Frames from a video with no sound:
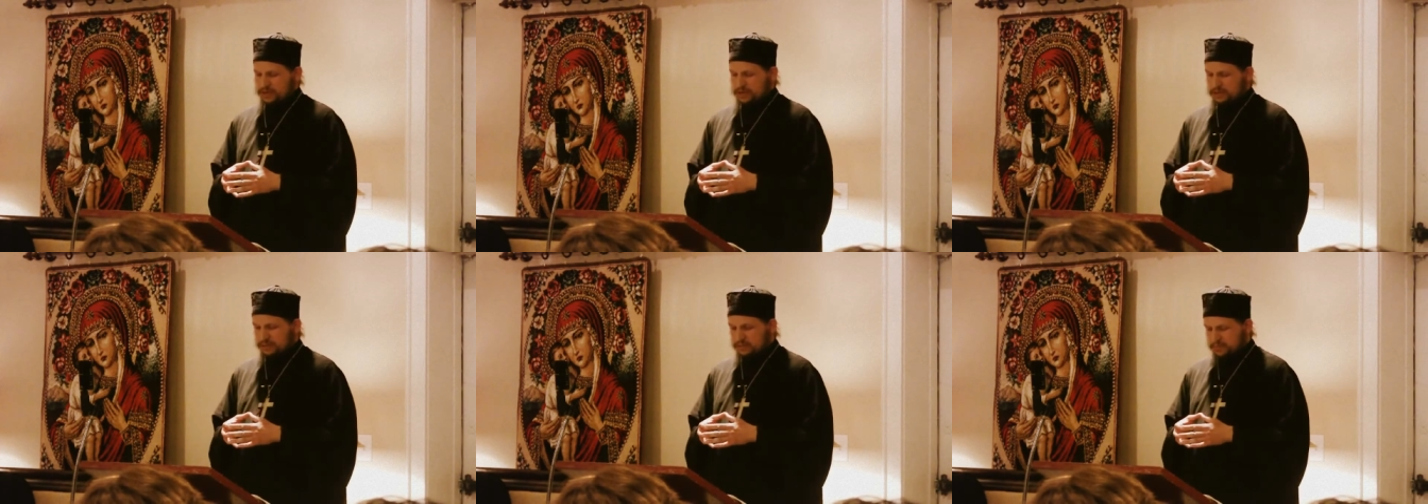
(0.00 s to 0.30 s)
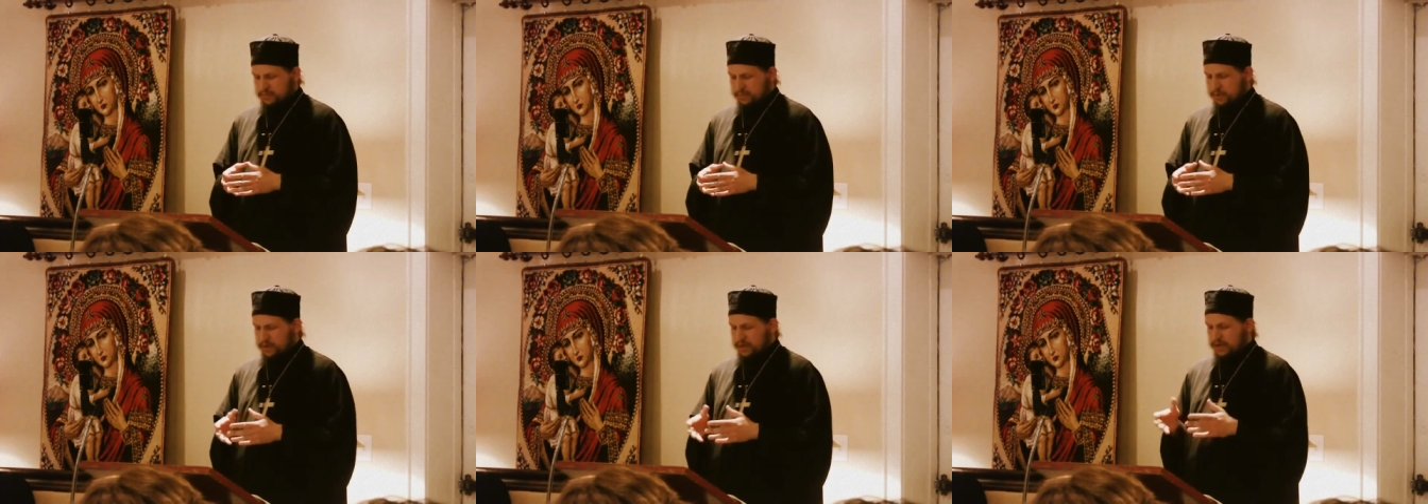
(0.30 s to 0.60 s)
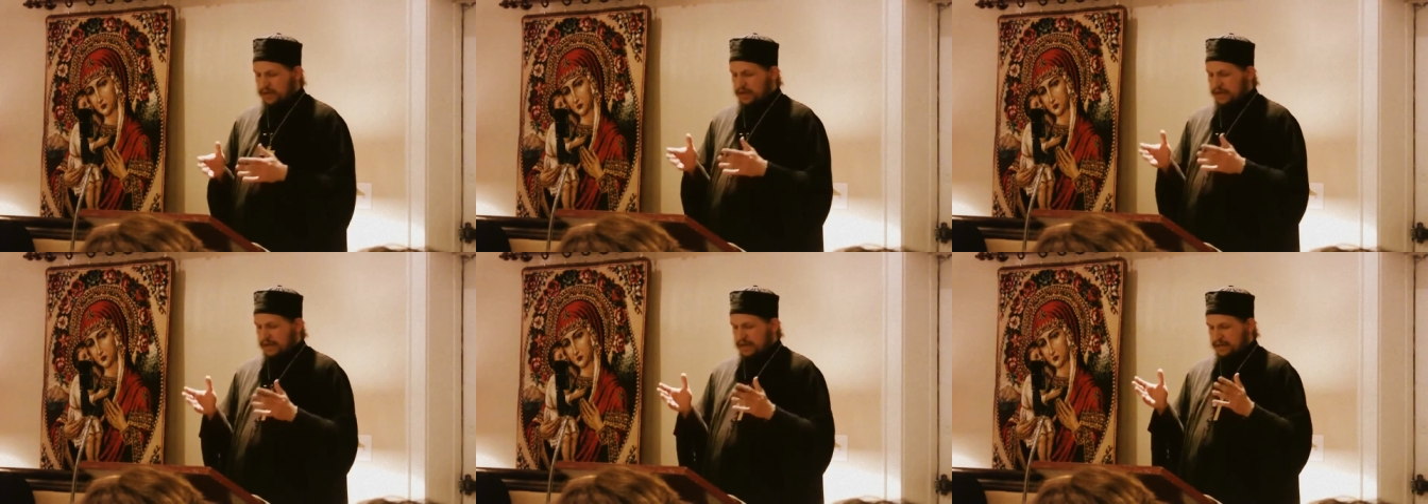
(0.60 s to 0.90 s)
He was
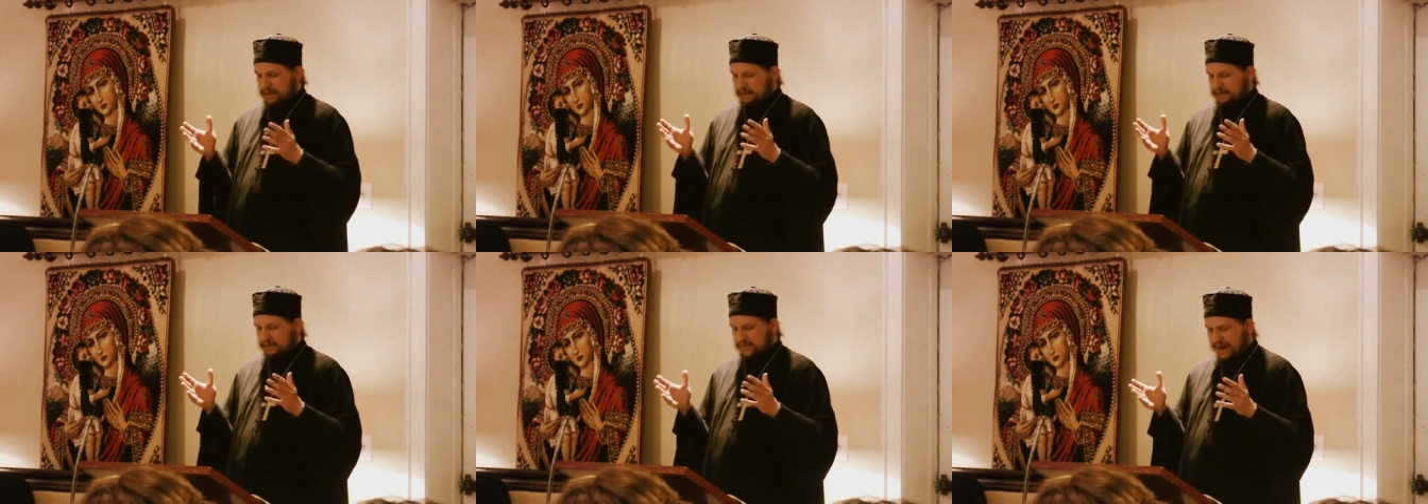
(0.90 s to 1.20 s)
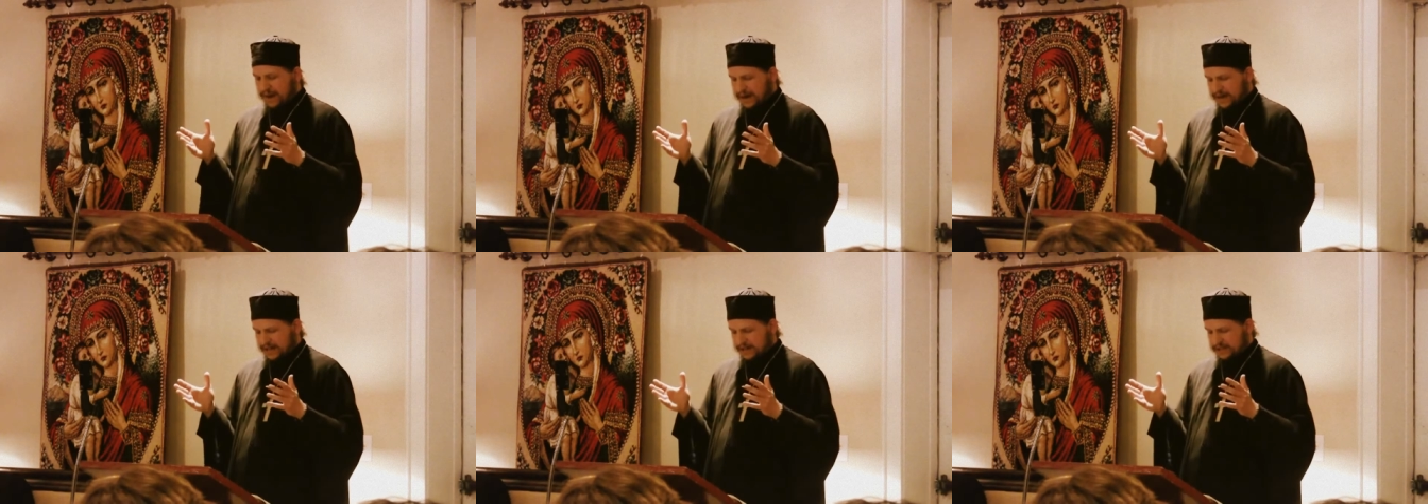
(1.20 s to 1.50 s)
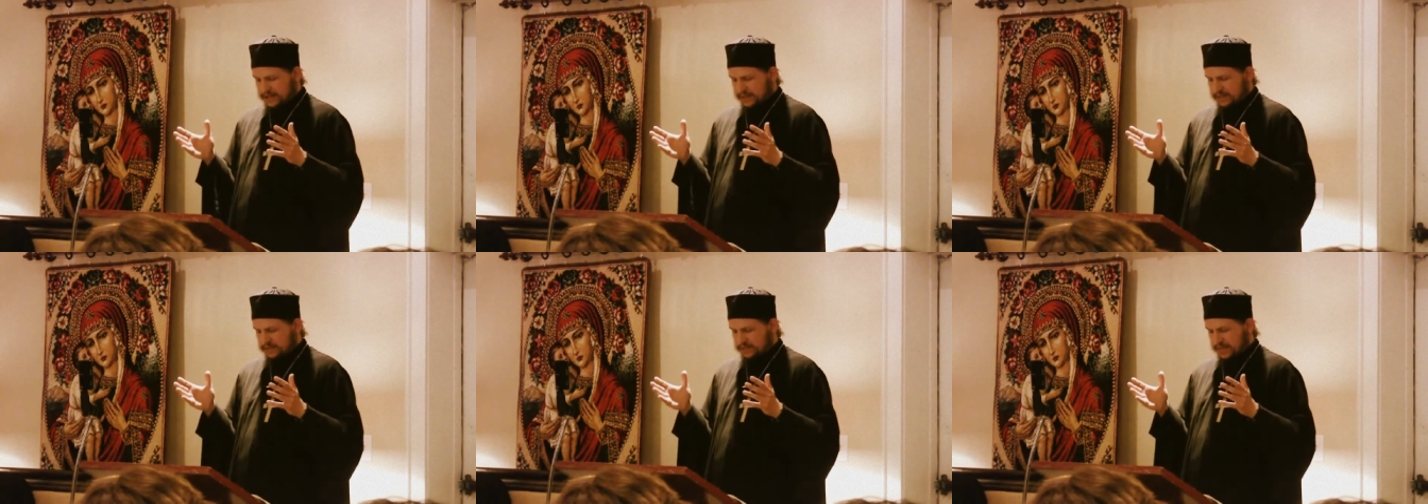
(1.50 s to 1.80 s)
born in
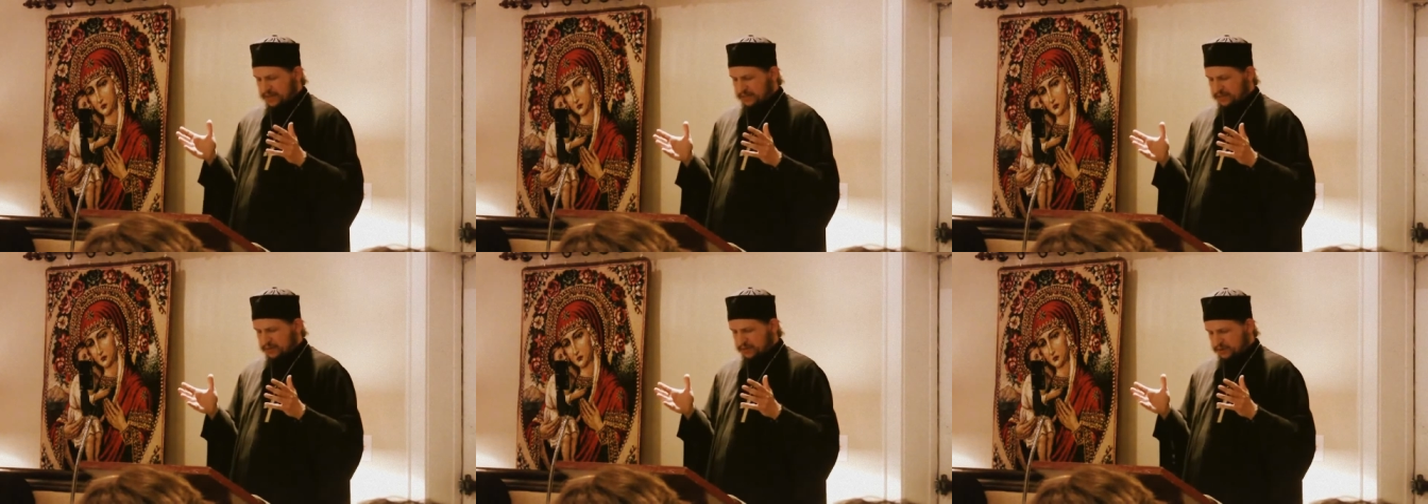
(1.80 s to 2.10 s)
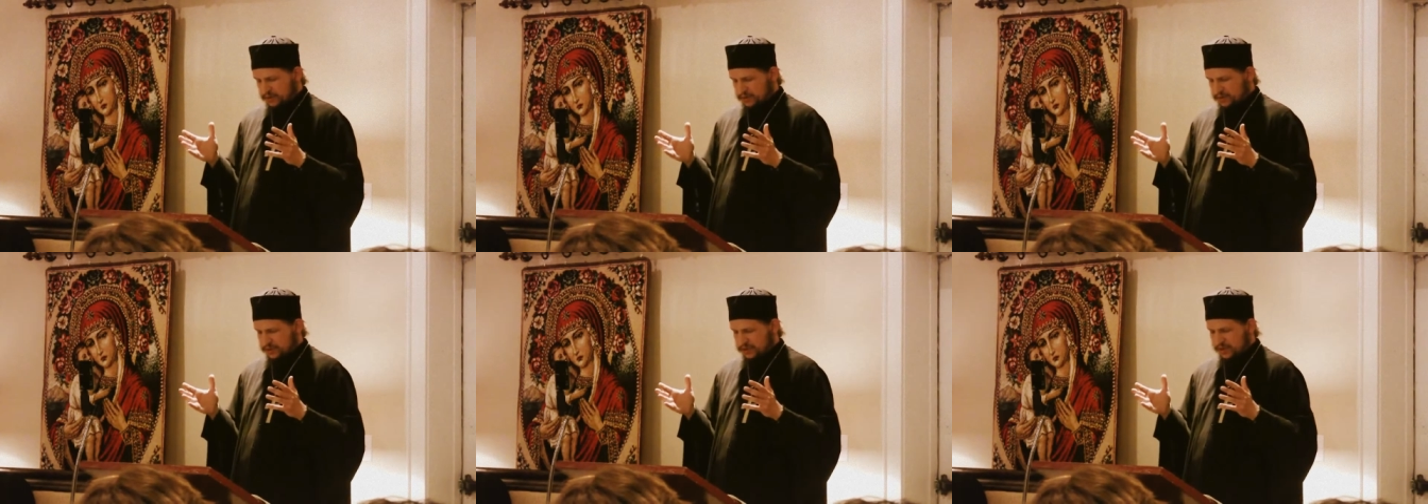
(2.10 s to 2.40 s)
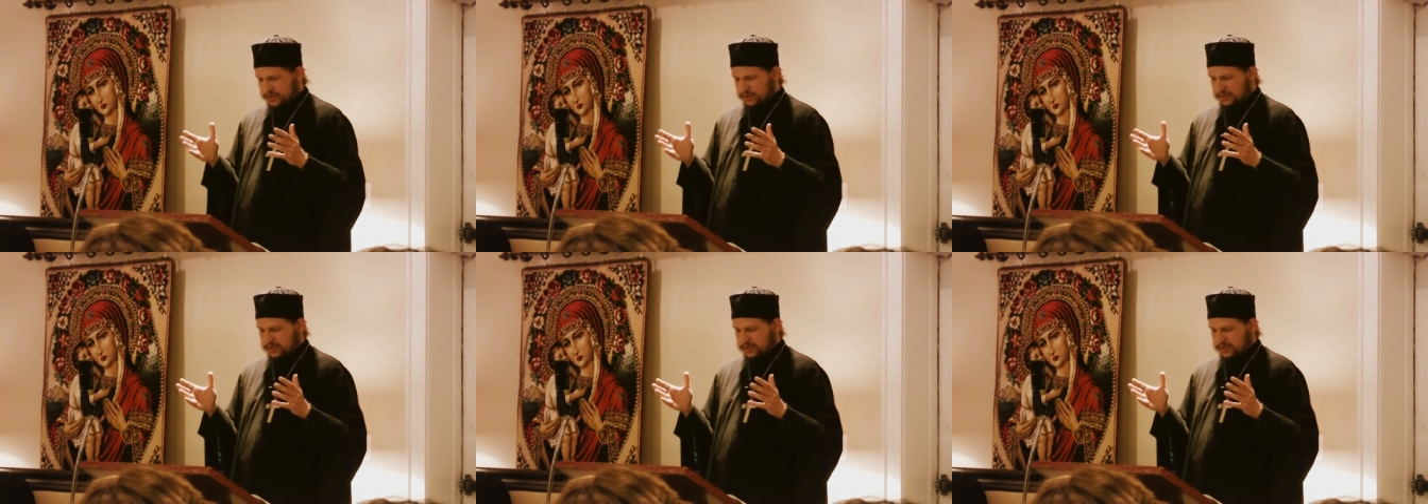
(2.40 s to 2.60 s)
Farasa of Cappadocia,